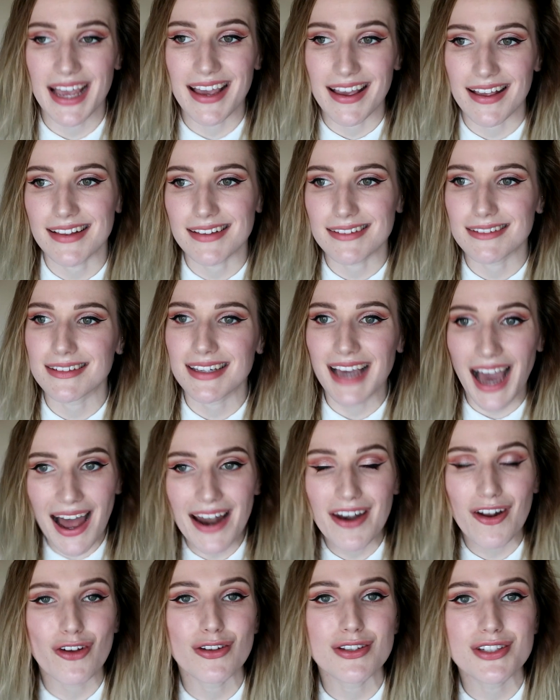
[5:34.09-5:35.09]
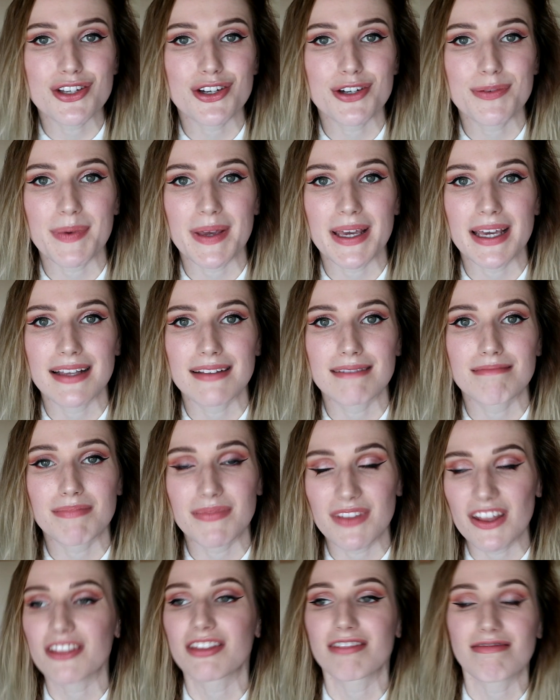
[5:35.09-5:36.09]
It can also be
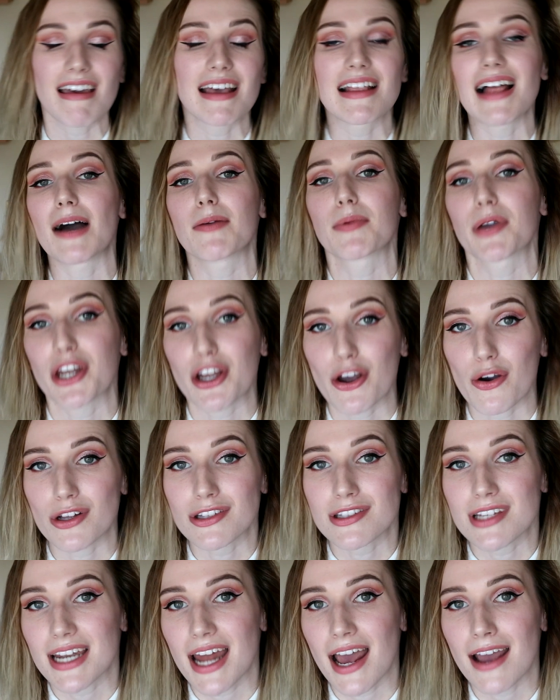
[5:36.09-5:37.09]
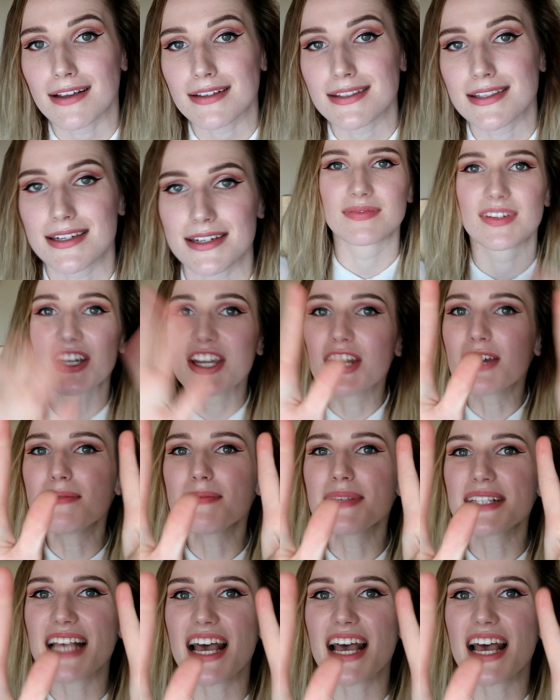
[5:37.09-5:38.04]
the thing that I'm gonna go on to next. Number